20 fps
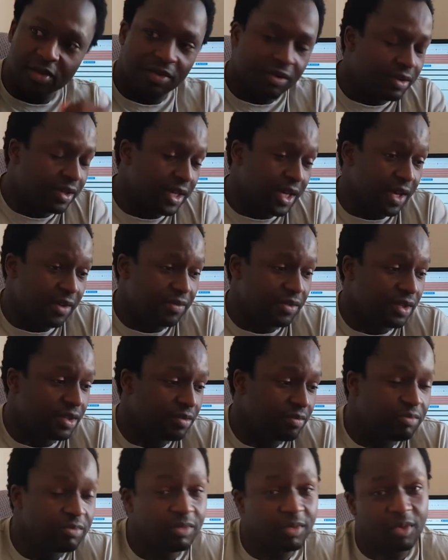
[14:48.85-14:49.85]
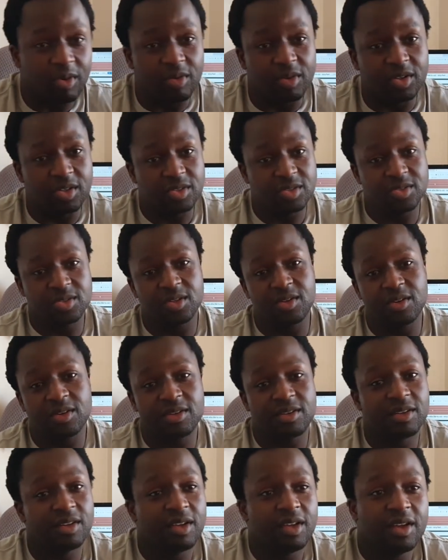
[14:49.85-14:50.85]
on caffeine, all I'm concerned.
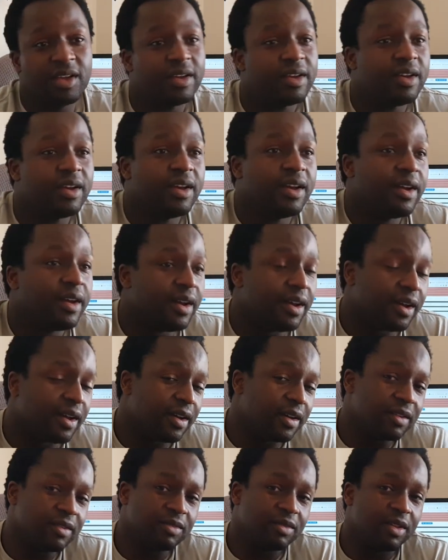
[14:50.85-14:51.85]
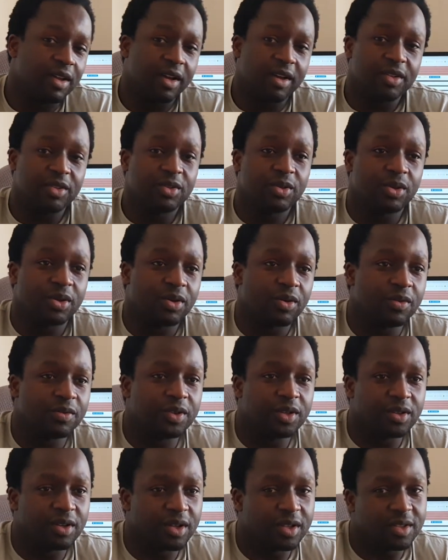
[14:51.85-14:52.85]
I can do a whole video
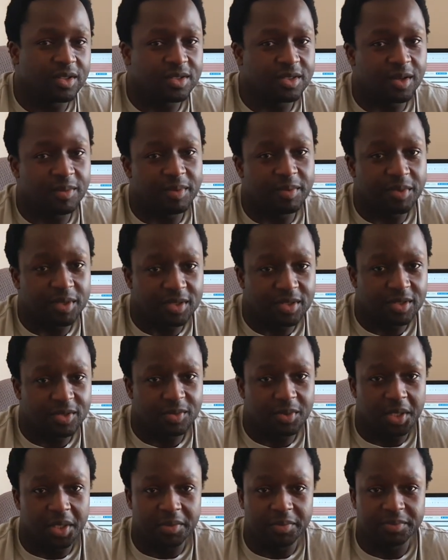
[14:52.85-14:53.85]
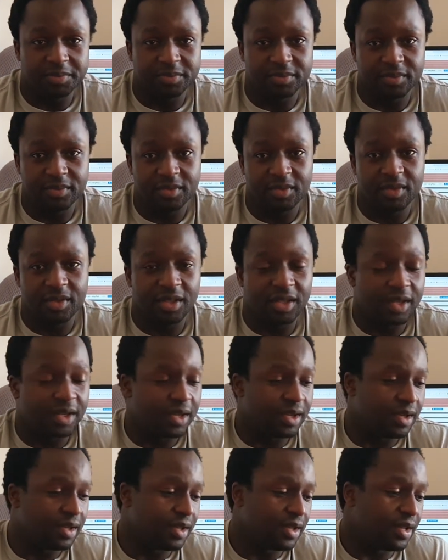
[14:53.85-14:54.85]
on other supplements as well. Yeah.
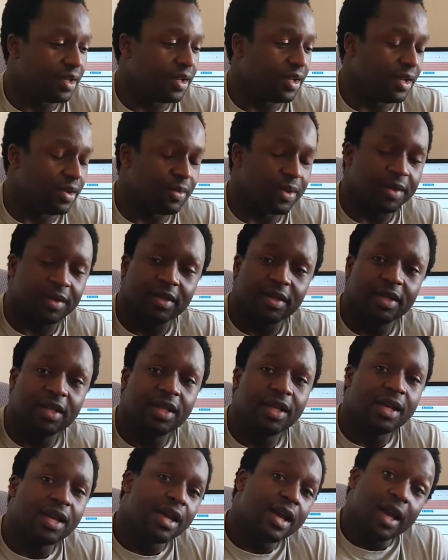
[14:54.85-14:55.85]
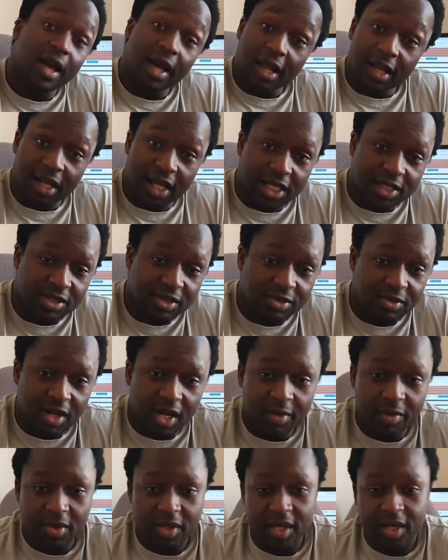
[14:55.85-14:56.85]
Anyway, like, subscribe,
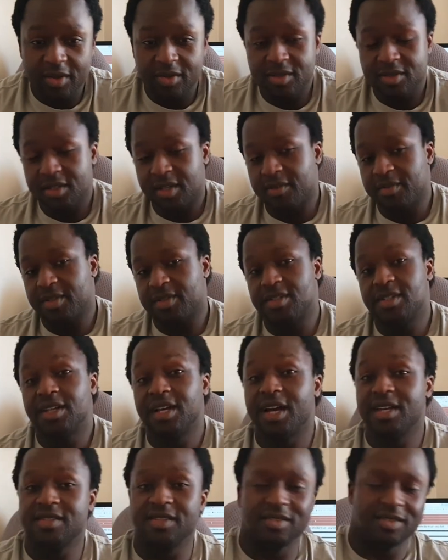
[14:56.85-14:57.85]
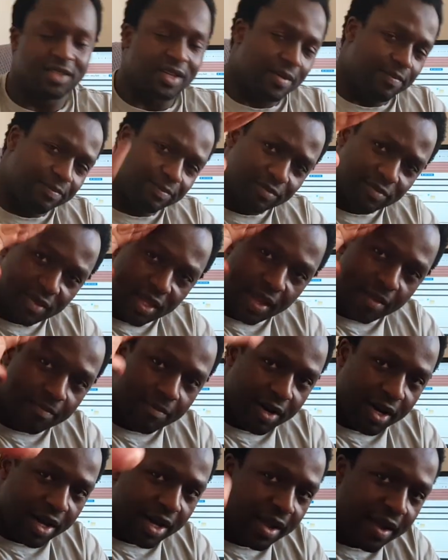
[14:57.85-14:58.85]
all that good stuff. I'll see you guys next time. Bye.